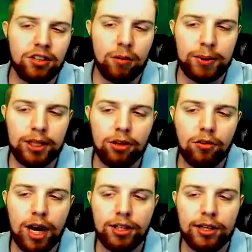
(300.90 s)
Sharpedo
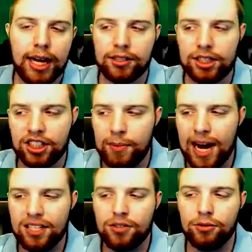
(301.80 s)
ride, you can actually
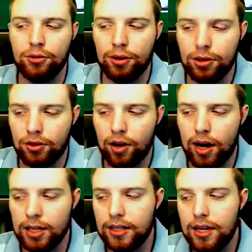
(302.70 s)
smash through those
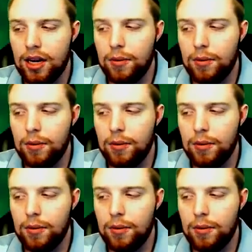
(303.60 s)
rocks,